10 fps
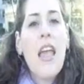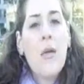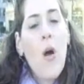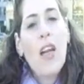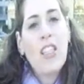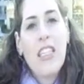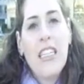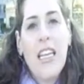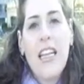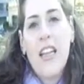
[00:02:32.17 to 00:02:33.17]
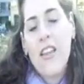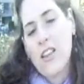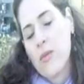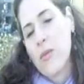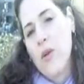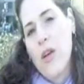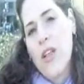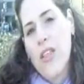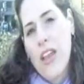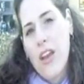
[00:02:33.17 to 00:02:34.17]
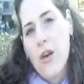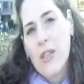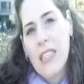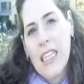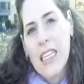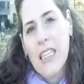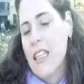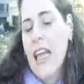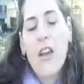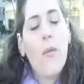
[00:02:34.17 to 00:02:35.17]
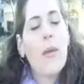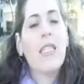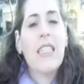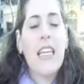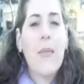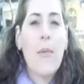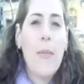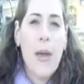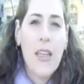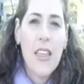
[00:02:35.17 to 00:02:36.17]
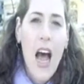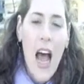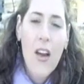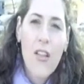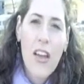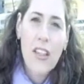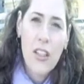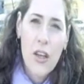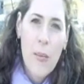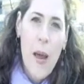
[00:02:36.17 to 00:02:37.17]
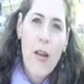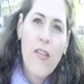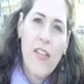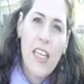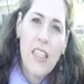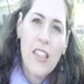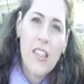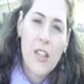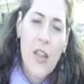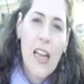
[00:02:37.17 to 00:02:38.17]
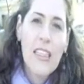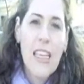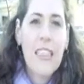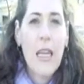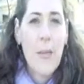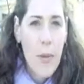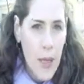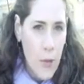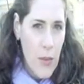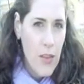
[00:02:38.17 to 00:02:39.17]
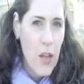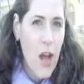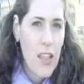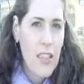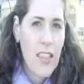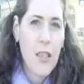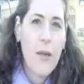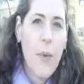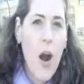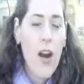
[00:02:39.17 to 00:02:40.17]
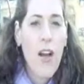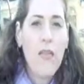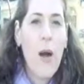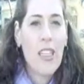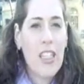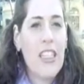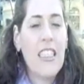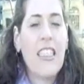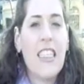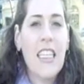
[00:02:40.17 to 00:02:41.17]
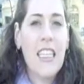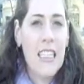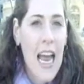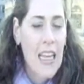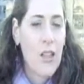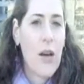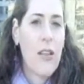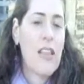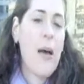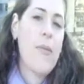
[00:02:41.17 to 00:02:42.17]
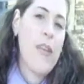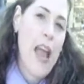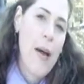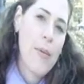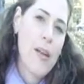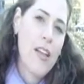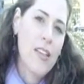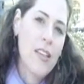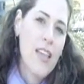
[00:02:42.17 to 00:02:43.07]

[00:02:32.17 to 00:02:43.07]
In Washington, there's a rule that no building can be built higher than a certain amount of feet so that it doesn't compete with the tallest part of Washington, D.C., the statue on the top of the Capitol.